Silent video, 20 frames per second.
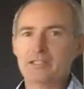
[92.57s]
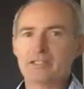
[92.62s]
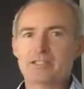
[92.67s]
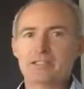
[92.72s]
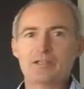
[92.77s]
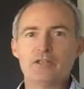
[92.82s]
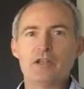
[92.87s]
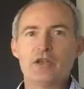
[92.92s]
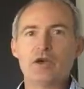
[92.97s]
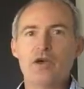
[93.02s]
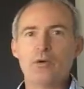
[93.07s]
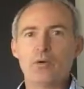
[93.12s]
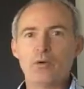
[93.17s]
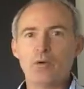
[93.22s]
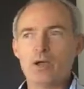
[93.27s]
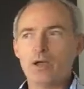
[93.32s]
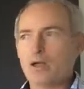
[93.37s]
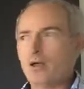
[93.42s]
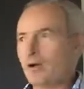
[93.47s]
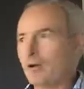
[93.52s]
need to
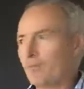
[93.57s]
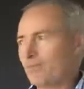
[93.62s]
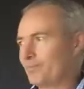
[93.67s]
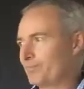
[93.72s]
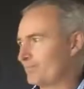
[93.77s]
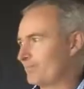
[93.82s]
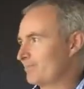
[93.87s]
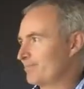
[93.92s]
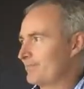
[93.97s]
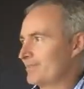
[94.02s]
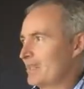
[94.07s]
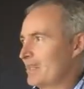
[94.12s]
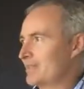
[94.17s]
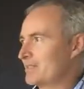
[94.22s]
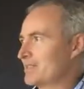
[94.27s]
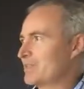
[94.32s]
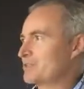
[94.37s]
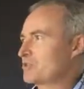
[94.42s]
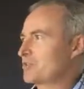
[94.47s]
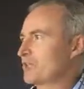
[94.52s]
know
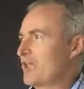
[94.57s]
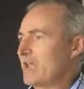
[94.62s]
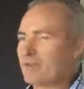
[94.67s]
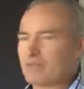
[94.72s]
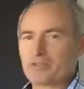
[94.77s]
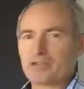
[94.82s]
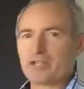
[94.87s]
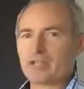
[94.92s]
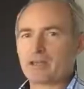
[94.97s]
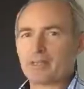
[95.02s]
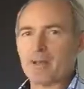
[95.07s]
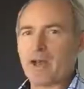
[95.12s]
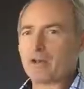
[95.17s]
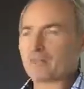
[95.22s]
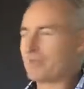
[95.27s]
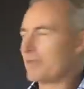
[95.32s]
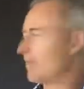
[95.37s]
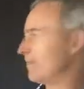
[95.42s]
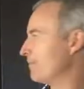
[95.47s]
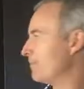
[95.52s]
essentially everything
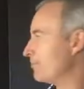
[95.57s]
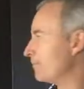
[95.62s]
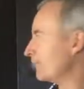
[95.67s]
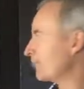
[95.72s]
about them.